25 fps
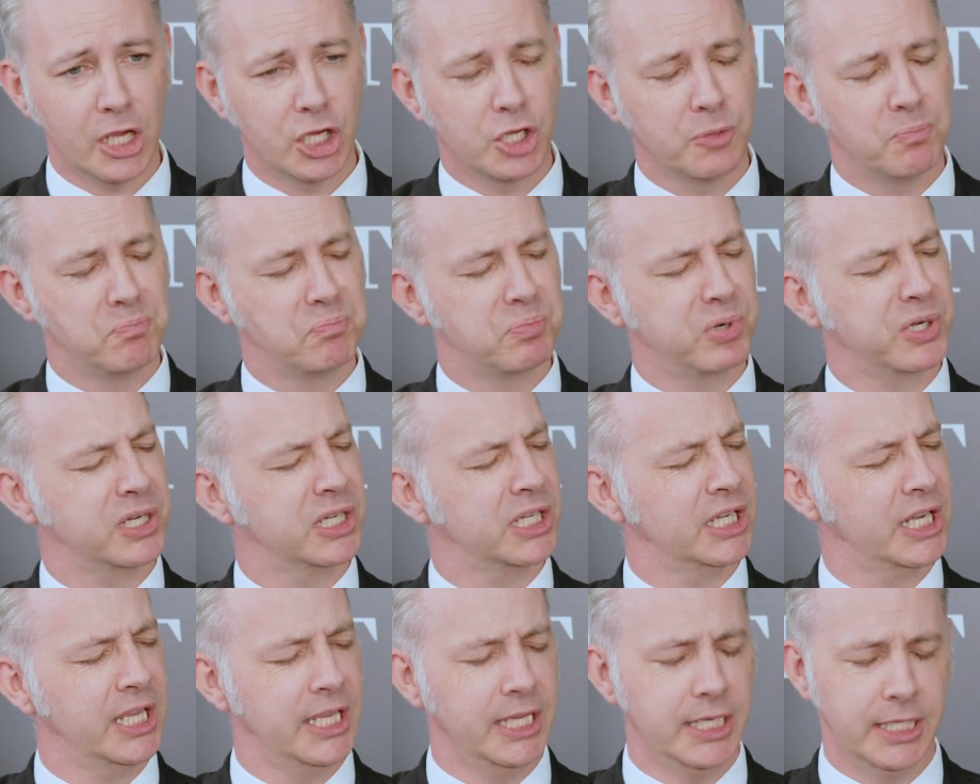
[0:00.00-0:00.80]

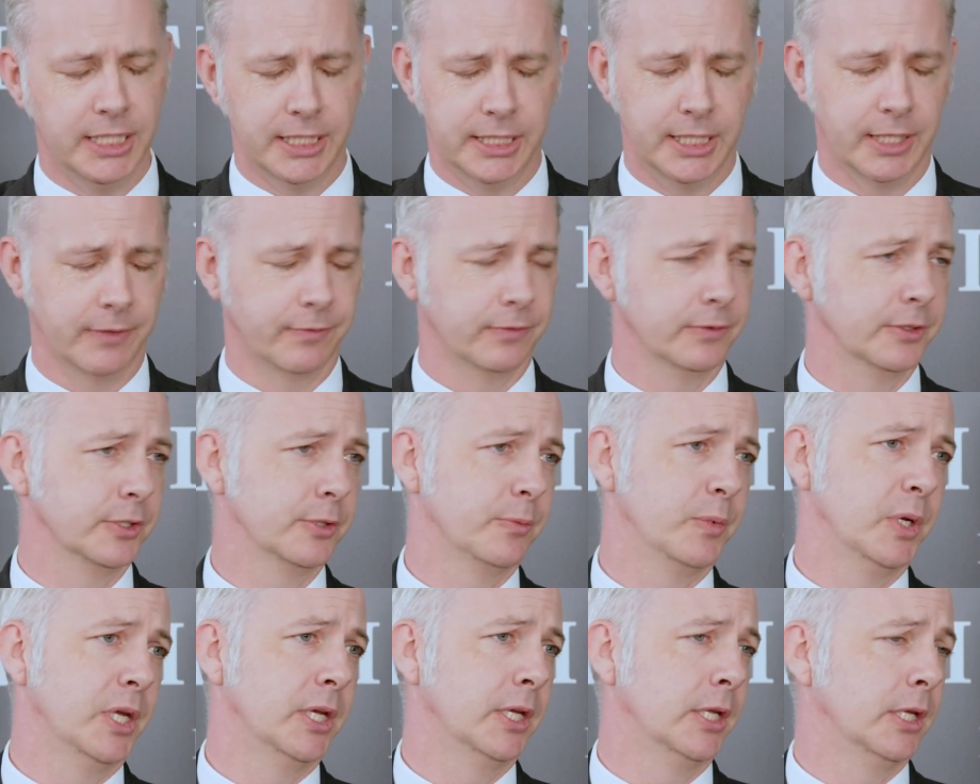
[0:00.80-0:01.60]
Completely different
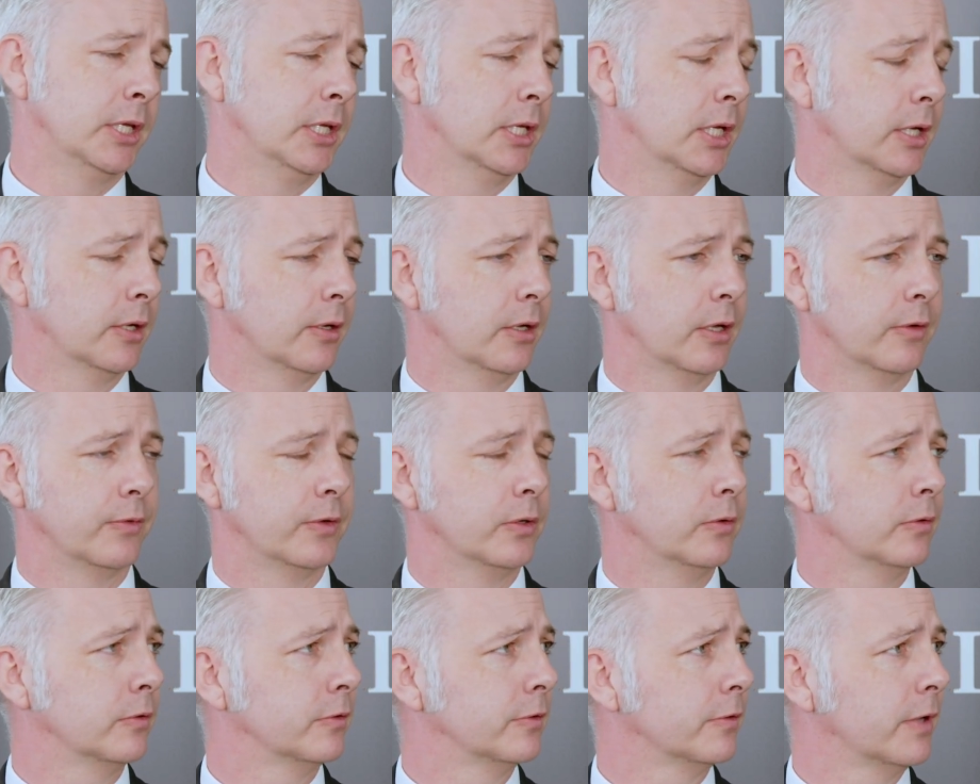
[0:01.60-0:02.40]
to being a
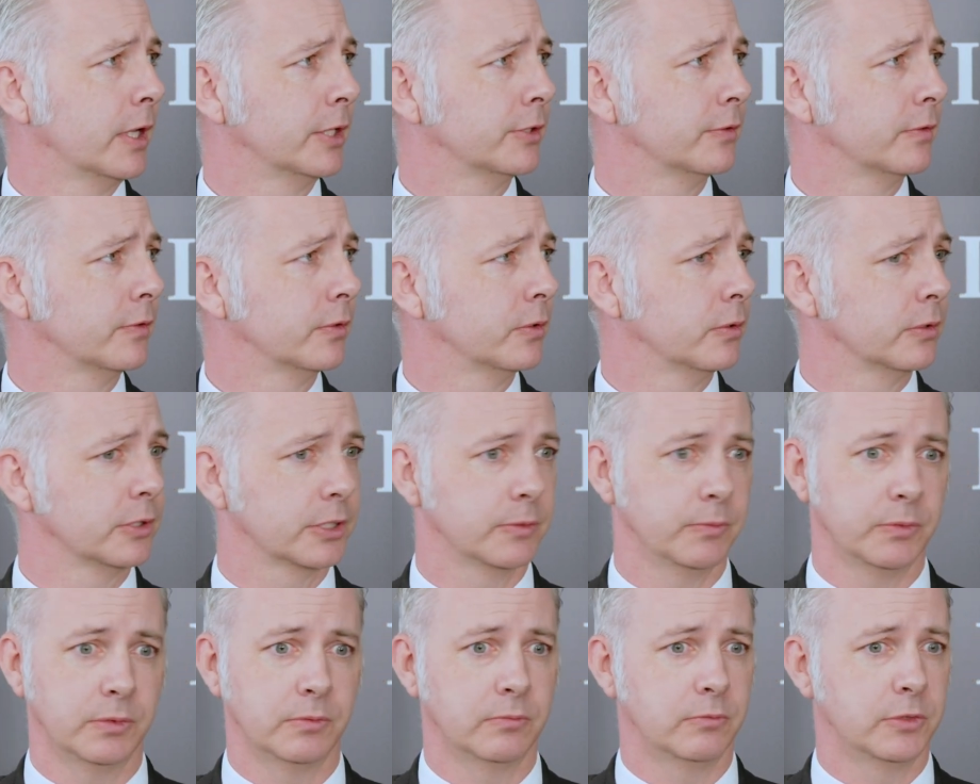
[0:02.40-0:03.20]
funeral director, of
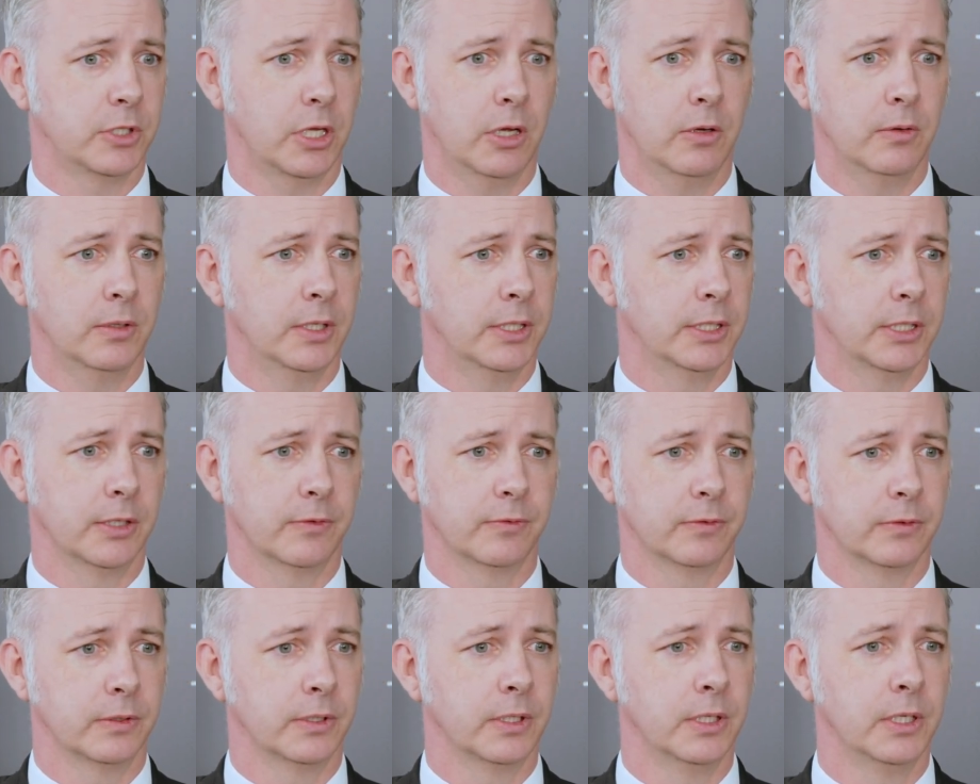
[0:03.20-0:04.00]
course. Something totally
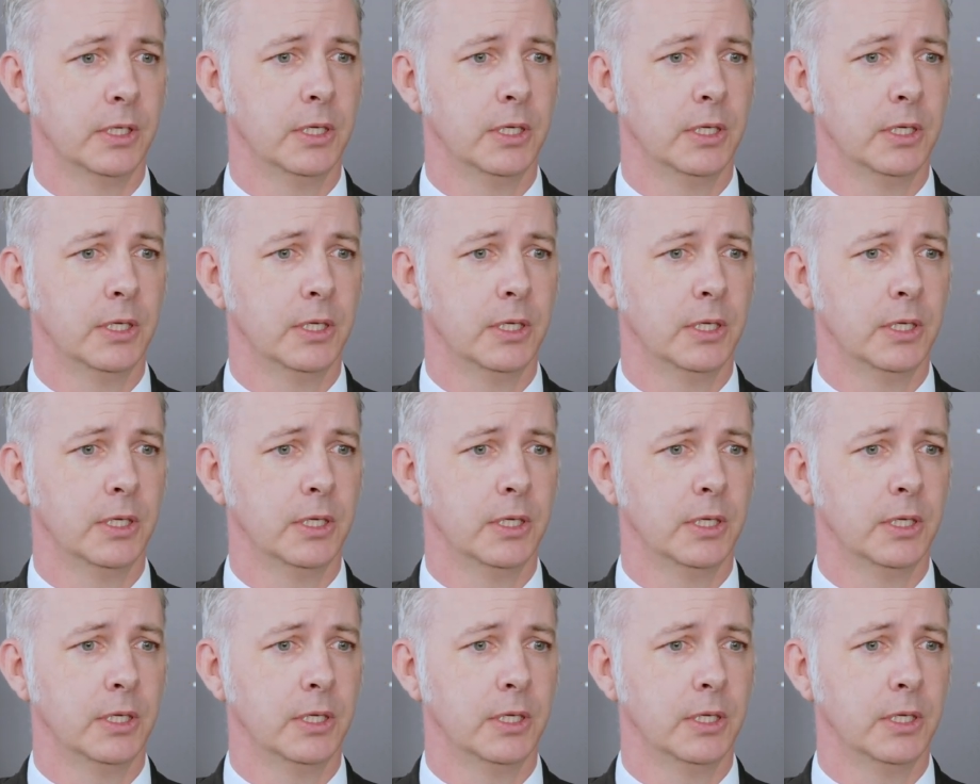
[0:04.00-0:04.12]
different.